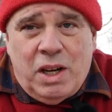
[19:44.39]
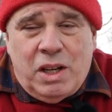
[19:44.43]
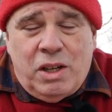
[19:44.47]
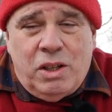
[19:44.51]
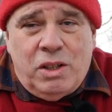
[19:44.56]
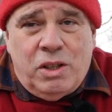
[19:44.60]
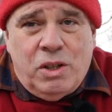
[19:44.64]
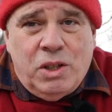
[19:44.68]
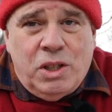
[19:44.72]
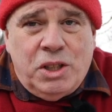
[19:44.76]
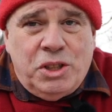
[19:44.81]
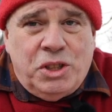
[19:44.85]
a
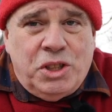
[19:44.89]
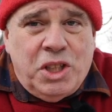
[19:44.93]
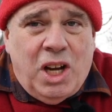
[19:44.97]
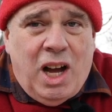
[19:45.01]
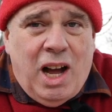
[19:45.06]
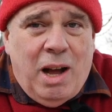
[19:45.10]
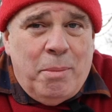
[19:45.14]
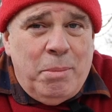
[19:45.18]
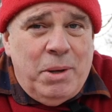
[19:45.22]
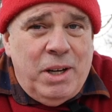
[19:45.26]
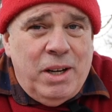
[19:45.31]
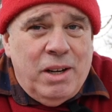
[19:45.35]
good
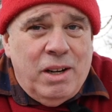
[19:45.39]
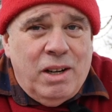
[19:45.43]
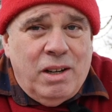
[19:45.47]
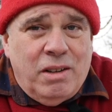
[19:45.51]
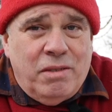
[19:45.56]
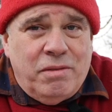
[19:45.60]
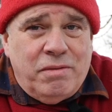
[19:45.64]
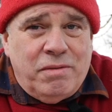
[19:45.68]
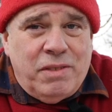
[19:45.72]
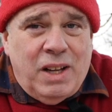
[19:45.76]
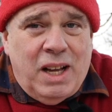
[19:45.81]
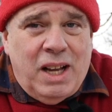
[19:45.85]
job here
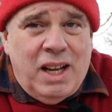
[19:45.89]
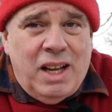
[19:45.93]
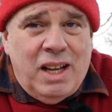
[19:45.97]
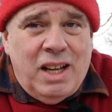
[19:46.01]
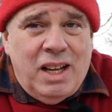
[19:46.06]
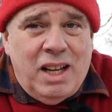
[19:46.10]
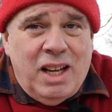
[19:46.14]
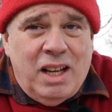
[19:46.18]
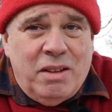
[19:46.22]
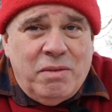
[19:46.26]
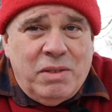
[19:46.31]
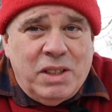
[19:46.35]

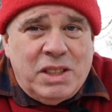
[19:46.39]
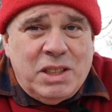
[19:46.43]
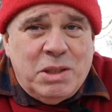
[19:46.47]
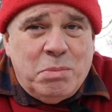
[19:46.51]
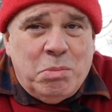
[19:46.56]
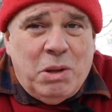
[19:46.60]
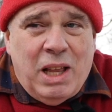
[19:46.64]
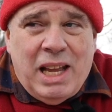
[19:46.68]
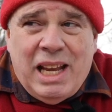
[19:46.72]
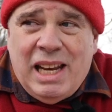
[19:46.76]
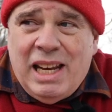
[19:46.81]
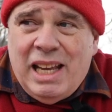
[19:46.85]
of
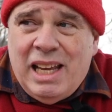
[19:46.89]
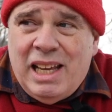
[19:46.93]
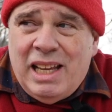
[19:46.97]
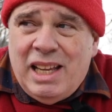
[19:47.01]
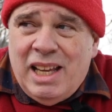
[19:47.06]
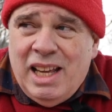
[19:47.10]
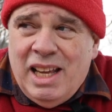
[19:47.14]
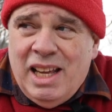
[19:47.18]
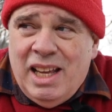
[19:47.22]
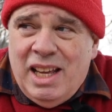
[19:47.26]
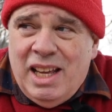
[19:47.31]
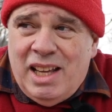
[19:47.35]
explaining